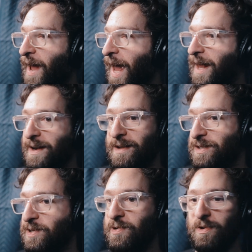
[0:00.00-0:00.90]
and
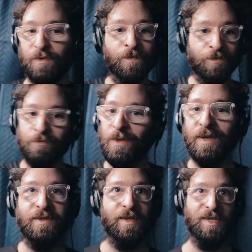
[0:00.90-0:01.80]
in total,
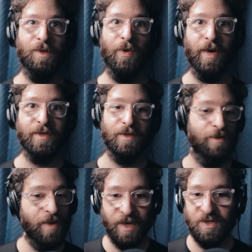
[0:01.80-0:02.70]
like sixty bucks,
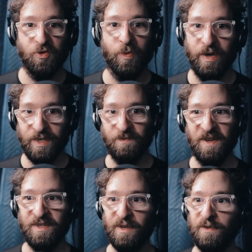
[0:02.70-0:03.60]
not super
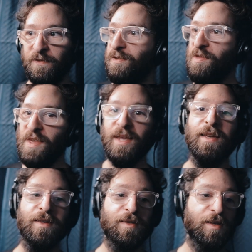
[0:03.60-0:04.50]
expensive. The thing
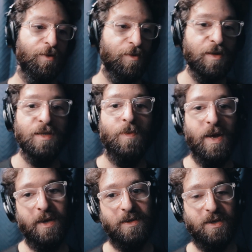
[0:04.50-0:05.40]
is, it really
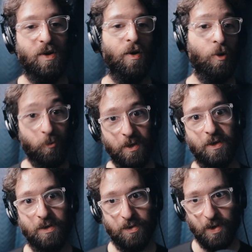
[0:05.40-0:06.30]
depends, you know, on what
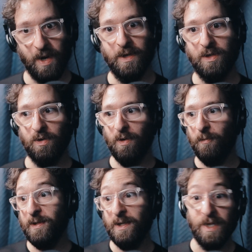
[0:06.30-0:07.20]
you're trying to do and
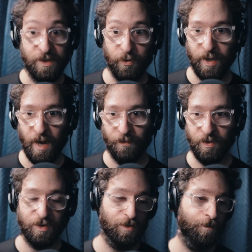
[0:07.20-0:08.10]
what you need to
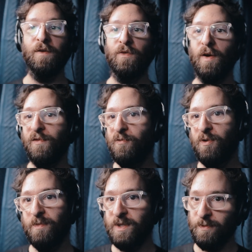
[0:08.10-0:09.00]
accomplish. If you have a
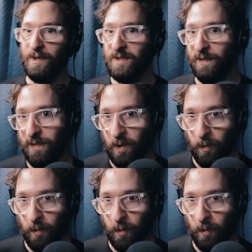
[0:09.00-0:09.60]
room that's relatively